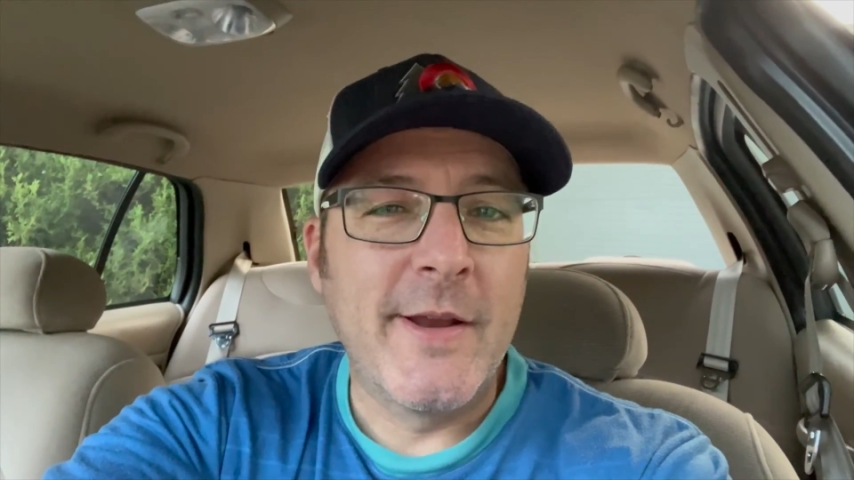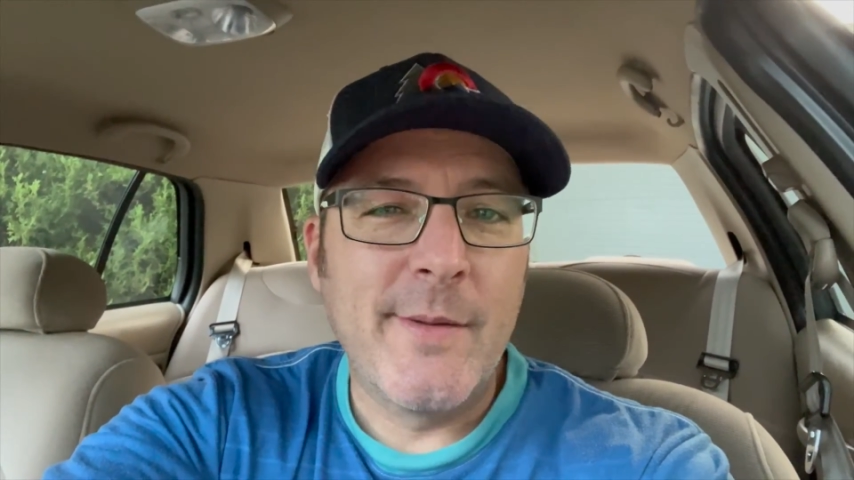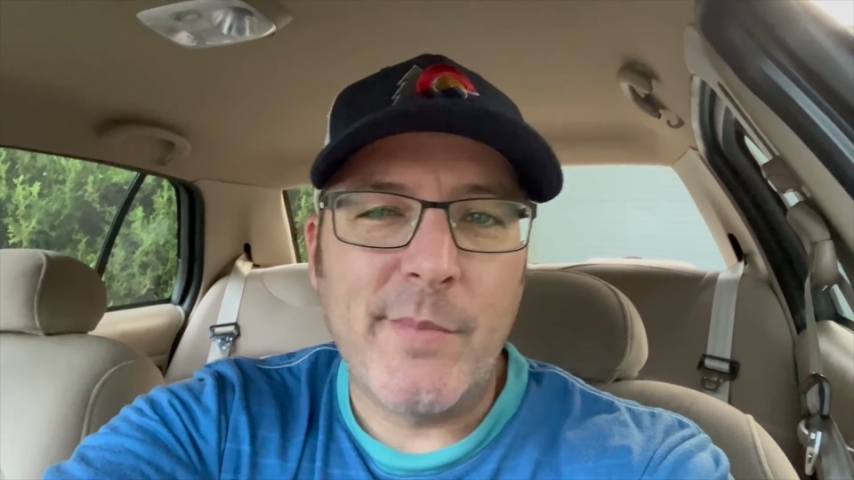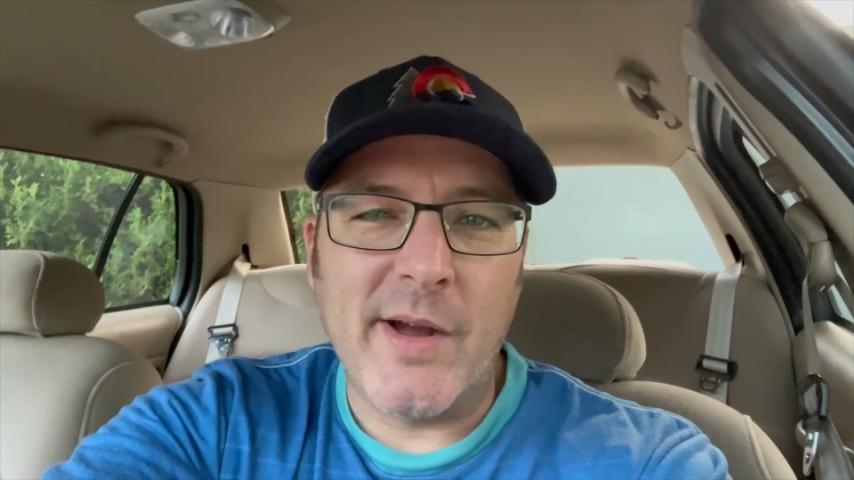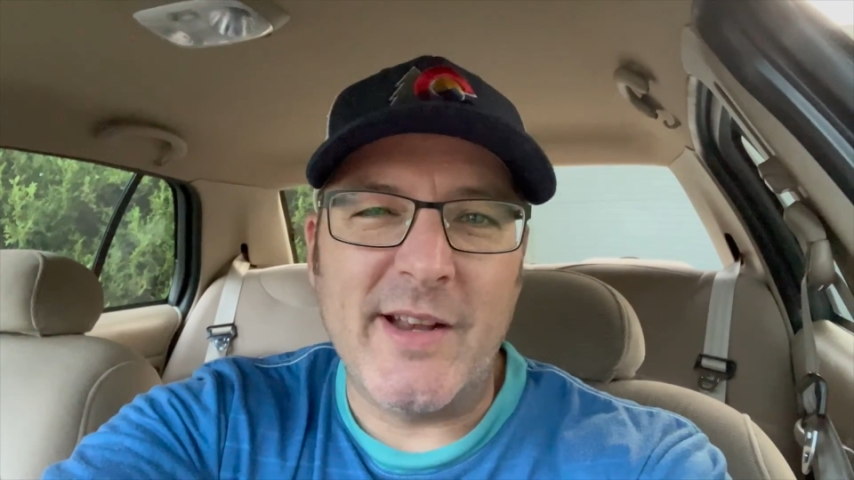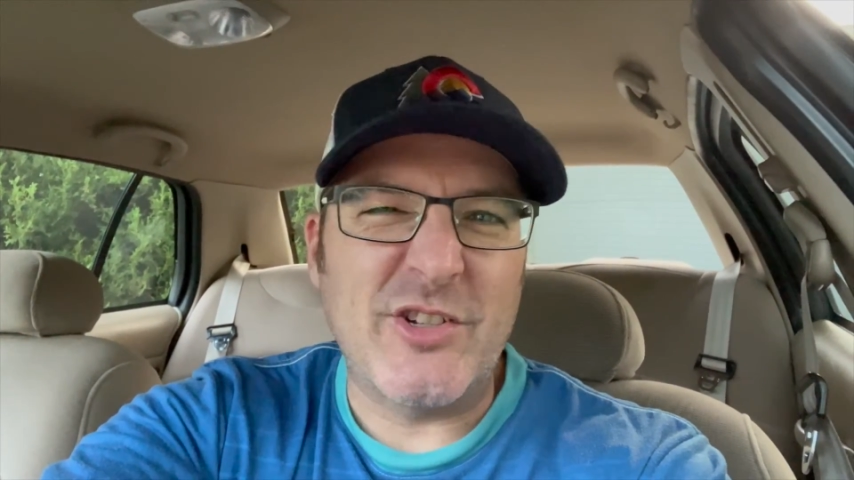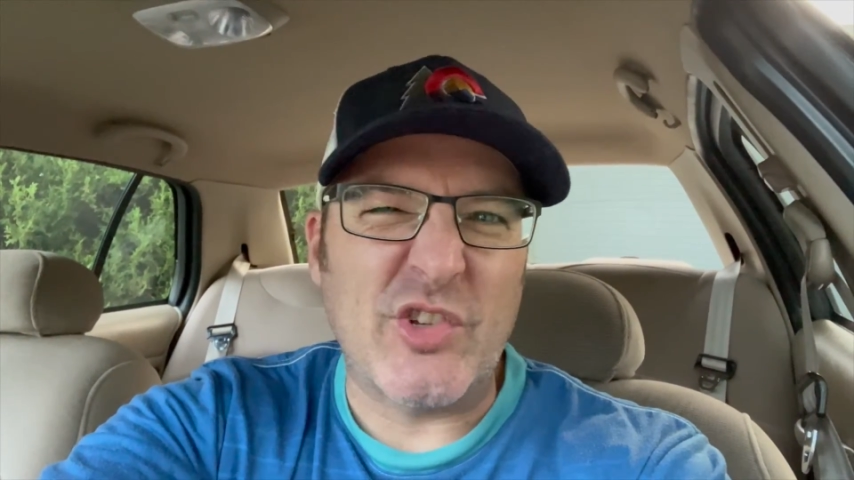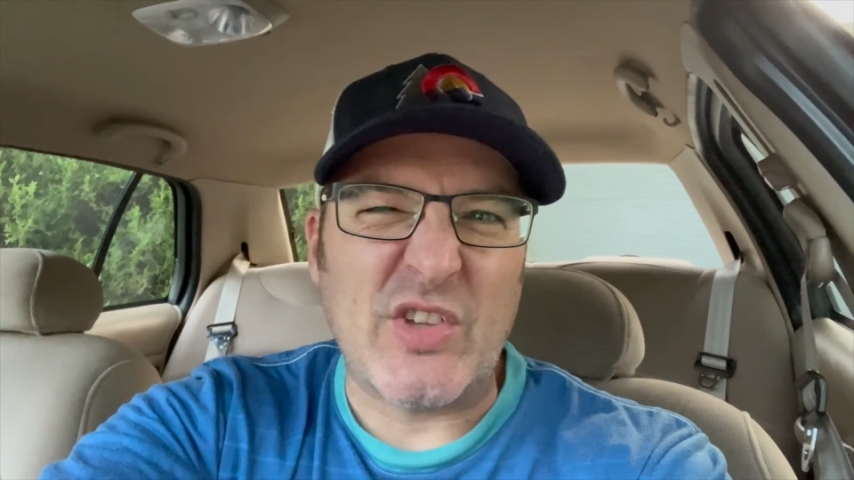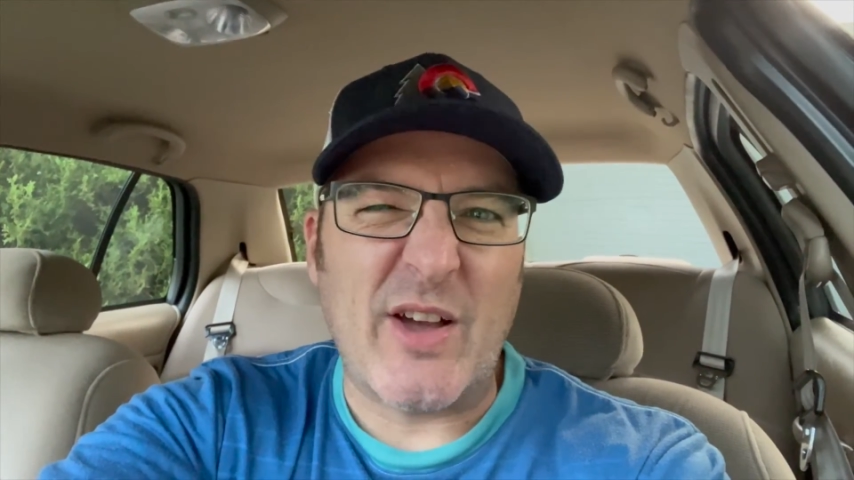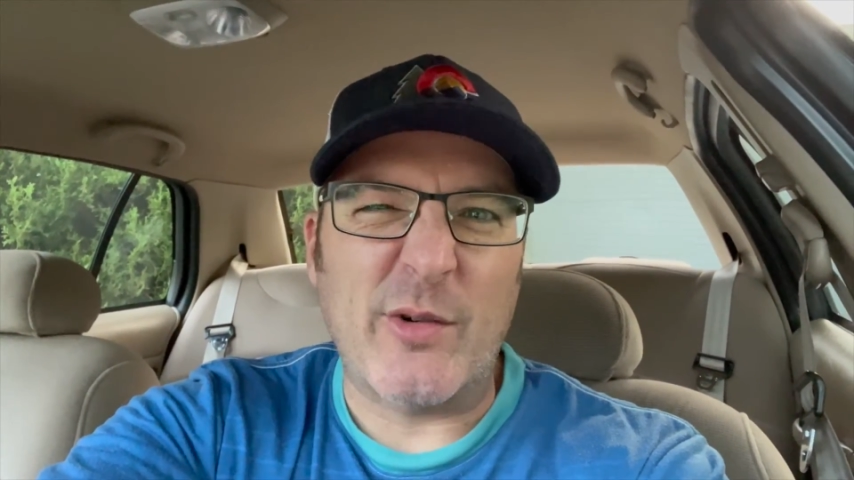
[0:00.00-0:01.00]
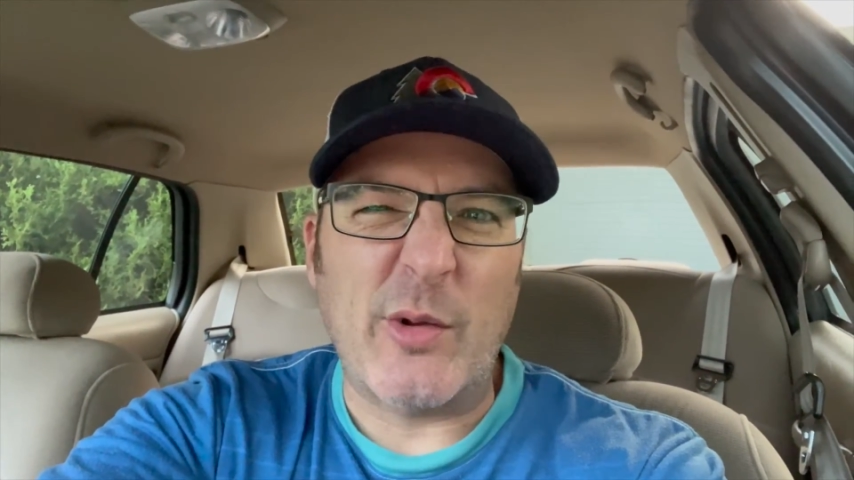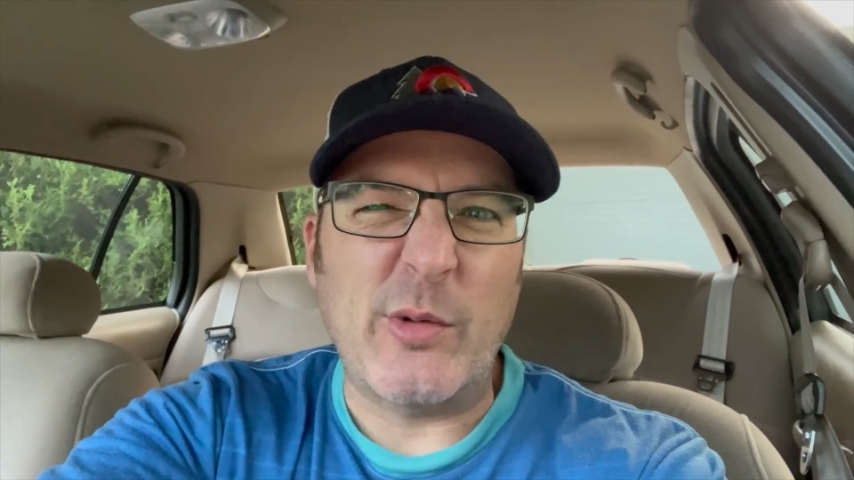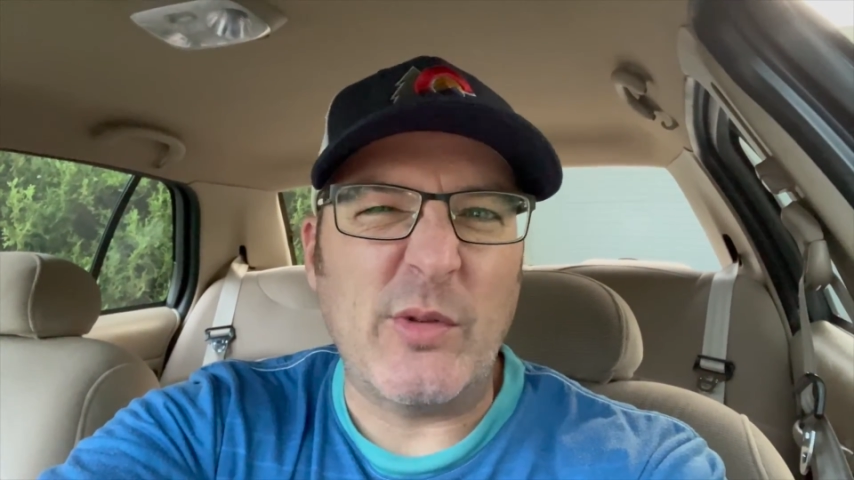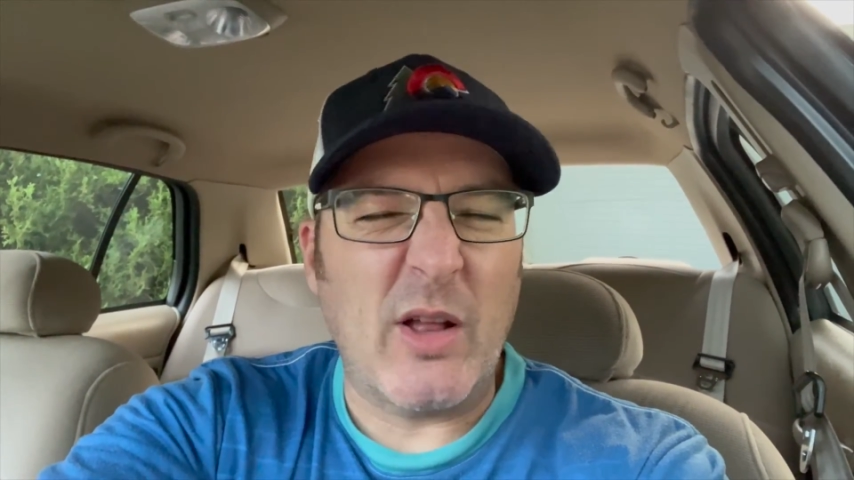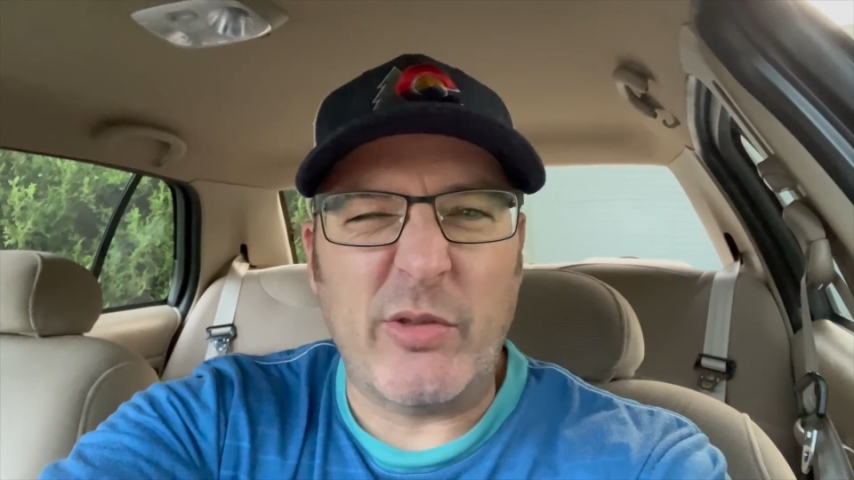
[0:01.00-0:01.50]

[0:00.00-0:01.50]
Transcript: but it just sounded a